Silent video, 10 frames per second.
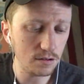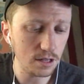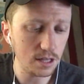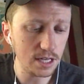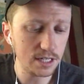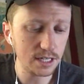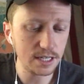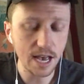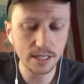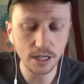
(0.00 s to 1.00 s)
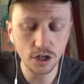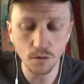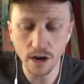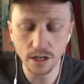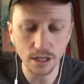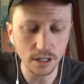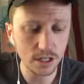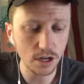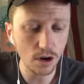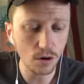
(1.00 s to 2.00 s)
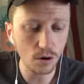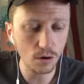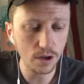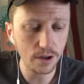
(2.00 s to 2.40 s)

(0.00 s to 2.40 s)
this exact situation. So